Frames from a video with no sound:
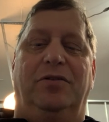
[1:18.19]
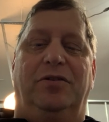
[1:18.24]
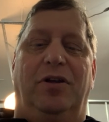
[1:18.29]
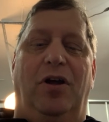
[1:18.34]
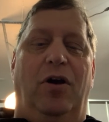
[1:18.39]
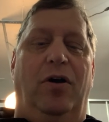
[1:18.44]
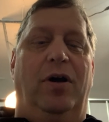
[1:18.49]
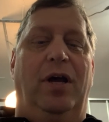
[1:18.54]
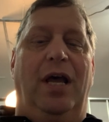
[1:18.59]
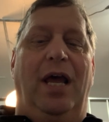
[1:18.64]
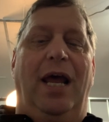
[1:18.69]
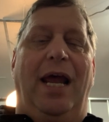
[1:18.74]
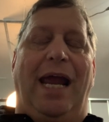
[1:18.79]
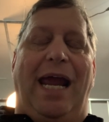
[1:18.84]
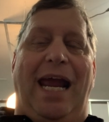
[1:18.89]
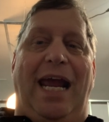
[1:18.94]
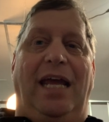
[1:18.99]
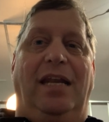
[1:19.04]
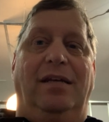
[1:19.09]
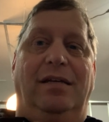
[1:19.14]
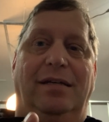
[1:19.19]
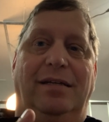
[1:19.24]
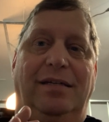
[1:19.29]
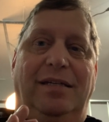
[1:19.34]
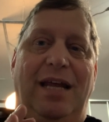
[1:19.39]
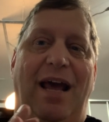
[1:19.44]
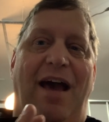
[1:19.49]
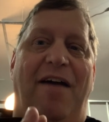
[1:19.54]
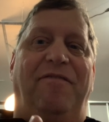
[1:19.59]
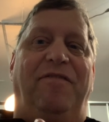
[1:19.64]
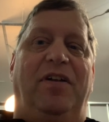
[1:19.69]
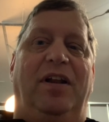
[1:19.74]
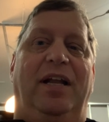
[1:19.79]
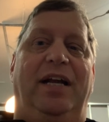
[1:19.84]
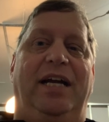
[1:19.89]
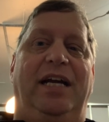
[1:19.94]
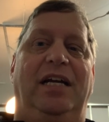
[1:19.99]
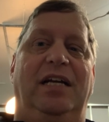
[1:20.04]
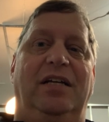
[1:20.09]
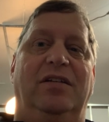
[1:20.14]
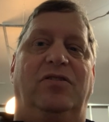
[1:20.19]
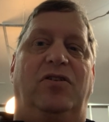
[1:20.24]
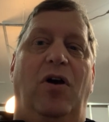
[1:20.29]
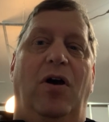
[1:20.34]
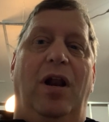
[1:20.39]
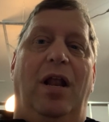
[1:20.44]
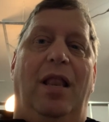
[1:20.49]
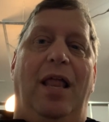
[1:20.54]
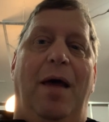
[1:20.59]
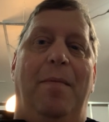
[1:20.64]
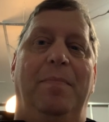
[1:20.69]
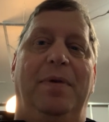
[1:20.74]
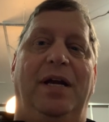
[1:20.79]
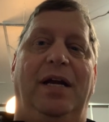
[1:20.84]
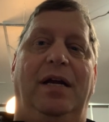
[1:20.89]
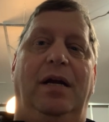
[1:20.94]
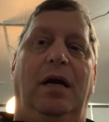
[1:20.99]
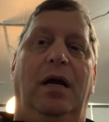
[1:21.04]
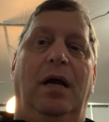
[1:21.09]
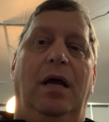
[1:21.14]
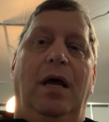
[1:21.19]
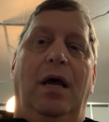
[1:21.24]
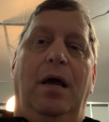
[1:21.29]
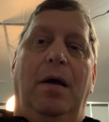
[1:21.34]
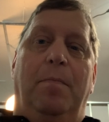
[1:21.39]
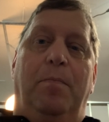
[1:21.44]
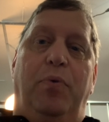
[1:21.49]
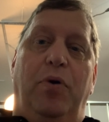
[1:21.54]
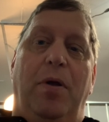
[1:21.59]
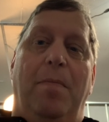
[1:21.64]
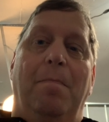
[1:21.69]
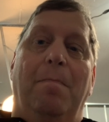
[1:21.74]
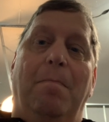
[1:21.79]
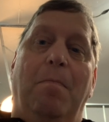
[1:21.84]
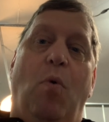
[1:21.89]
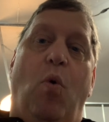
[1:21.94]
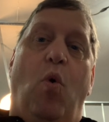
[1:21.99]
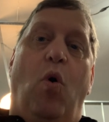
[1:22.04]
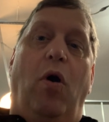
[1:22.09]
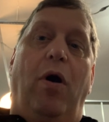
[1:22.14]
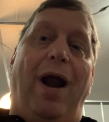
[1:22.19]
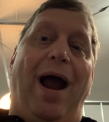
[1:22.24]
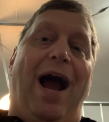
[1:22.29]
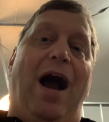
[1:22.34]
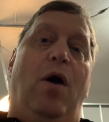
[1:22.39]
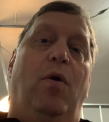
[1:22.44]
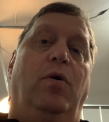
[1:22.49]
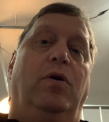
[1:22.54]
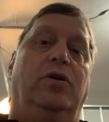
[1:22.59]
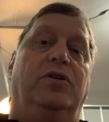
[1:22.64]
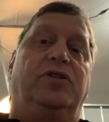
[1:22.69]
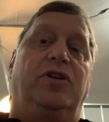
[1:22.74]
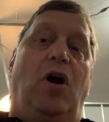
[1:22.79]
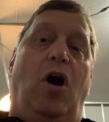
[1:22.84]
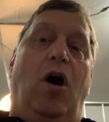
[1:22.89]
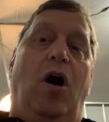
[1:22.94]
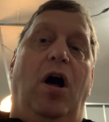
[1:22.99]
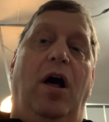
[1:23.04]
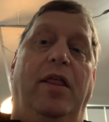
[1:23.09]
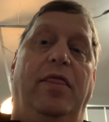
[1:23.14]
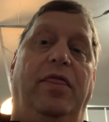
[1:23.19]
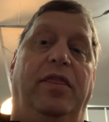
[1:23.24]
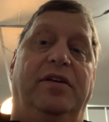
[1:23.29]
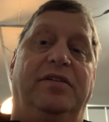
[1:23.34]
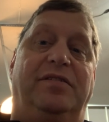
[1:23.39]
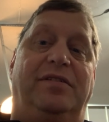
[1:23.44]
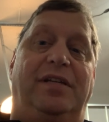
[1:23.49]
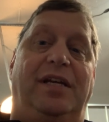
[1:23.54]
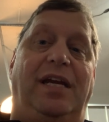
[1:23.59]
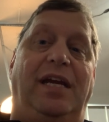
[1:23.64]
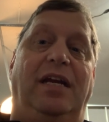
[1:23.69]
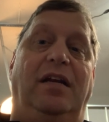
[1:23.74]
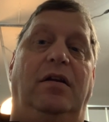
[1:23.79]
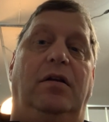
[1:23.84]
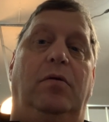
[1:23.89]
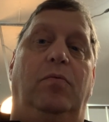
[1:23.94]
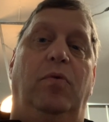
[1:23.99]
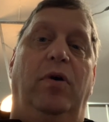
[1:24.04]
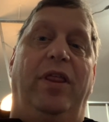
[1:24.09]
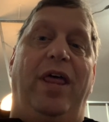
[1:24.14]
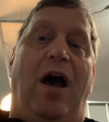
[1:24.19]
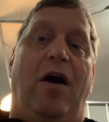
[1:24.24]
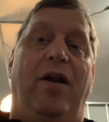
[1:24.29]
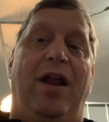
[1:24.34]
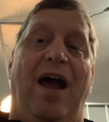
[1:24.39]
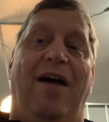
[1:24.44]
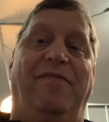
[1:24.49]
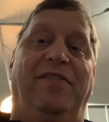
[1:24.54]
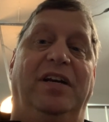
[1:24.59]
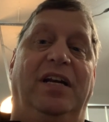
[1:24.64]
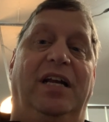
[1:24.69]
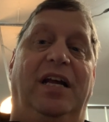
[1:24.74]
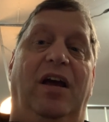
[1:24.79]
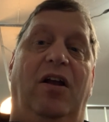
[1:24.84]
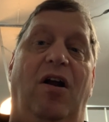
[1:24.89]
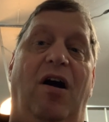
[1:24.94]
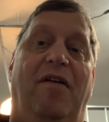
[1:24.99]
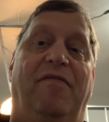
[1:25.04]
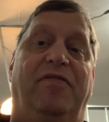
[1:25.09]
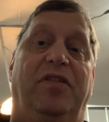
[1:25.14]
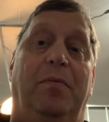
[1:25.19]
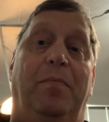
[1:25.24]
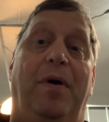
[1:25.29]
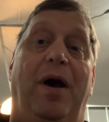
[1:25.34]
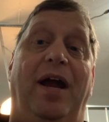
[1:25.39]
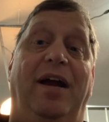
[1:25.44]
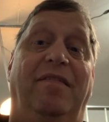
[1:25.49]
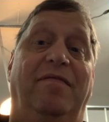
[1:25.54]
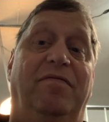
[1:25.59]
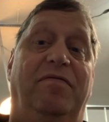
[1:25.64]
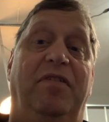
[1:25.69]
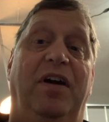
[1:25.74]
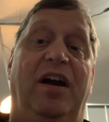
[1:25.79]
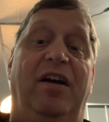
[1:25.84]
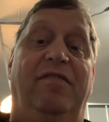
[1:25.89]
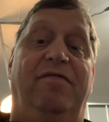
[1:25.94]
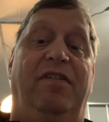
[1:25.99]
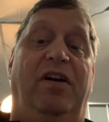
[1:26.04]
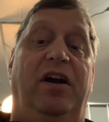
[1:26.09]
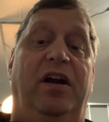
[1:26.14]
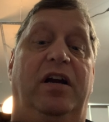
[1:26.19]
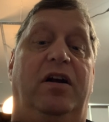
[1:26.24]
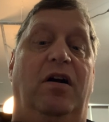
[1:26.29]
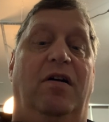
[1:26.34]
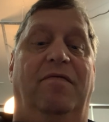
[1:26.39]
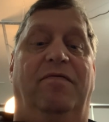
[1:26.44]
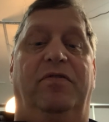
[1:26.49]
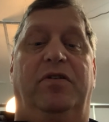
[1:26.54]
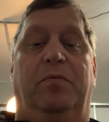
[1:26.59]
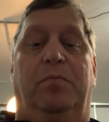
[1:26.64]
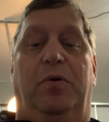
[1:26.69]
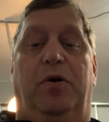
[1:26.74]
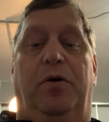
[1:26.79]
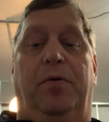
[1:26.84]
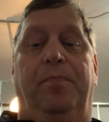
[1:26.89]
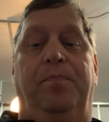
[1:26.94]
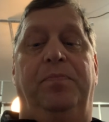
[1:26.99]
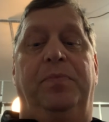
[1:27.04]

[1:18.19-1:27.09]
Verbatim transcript: So it definitely is going to let me put more hours on the seat without having to get off the bike. Very, very comfortable.